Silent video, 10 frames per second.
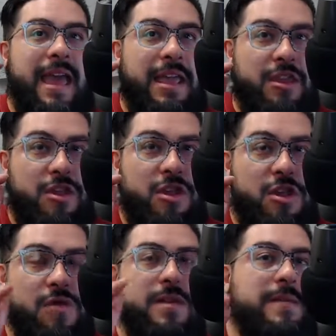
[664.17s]
and
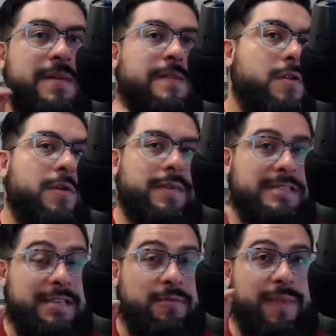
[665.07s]
you need to be doing
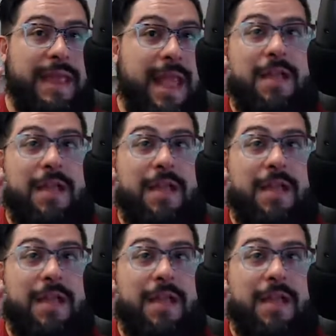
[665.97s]
this either paid.